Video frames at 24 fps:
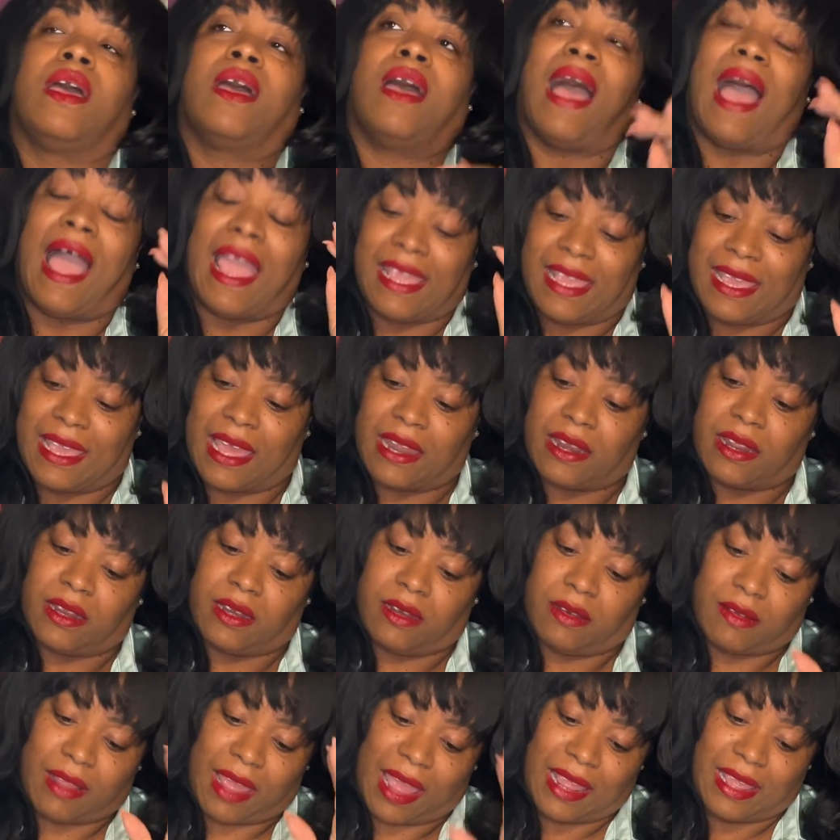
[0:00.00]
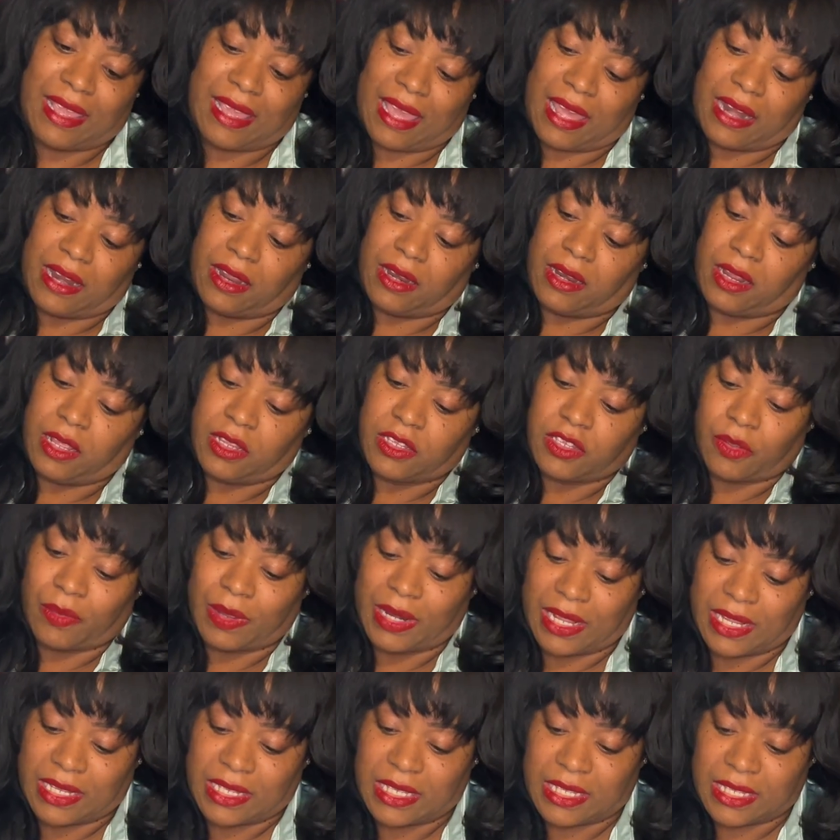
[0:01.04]
I get it. I get it. So it
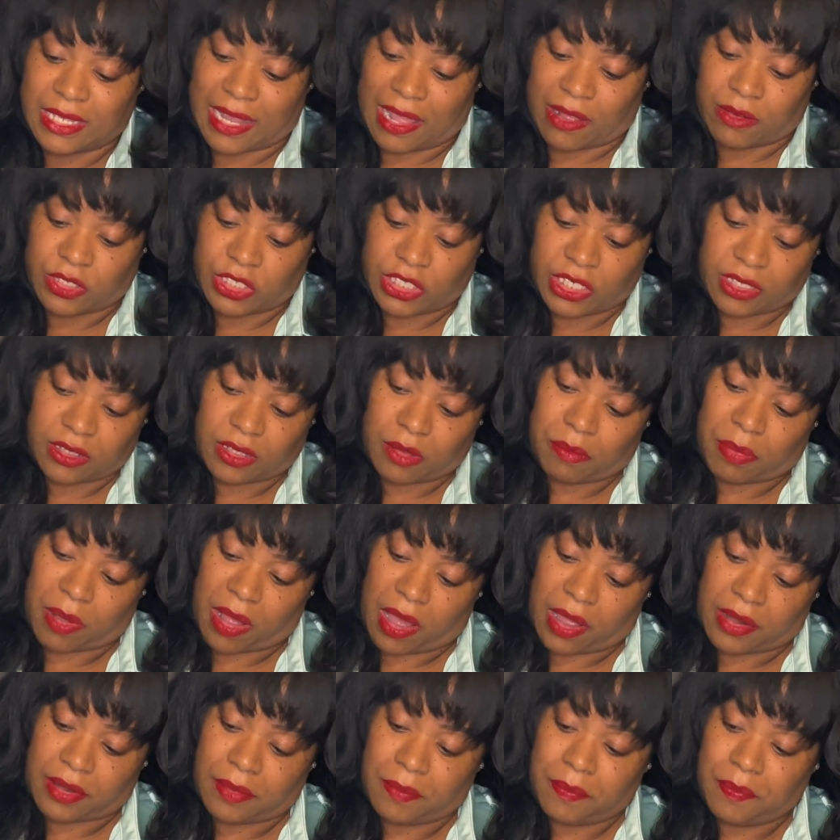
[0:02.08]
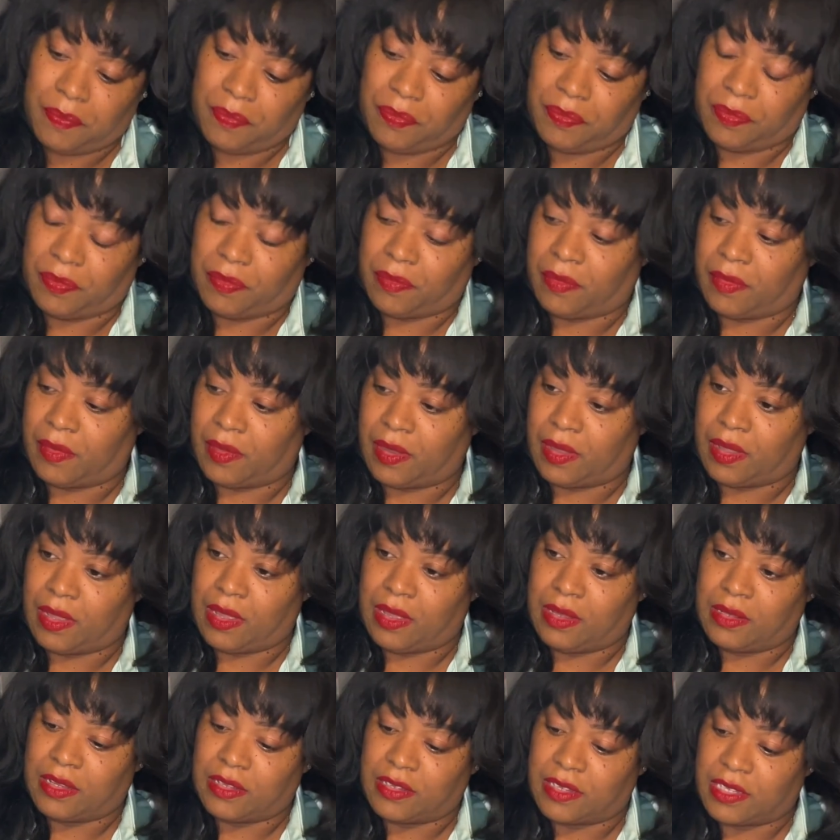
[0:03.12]
is slouchy at the bottom.
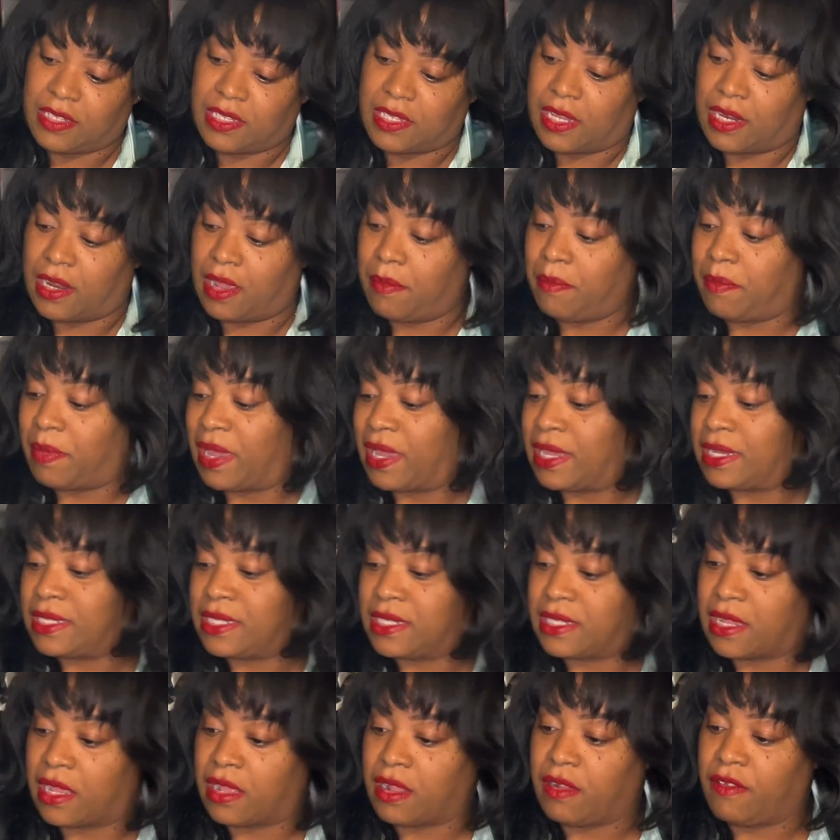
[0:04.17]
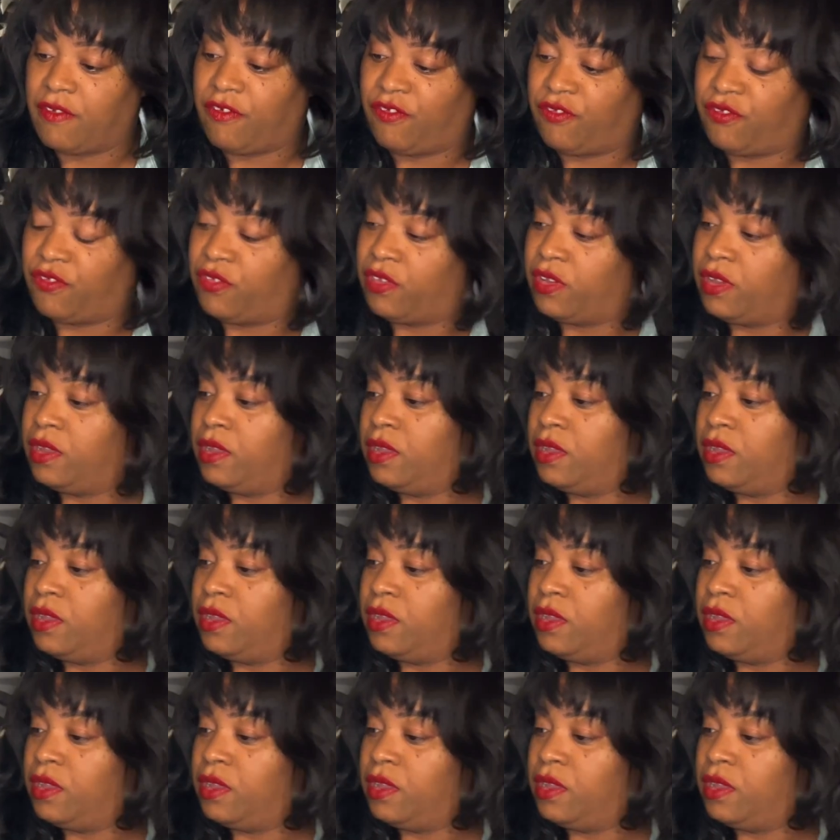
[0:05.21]
Does it sit up by itself?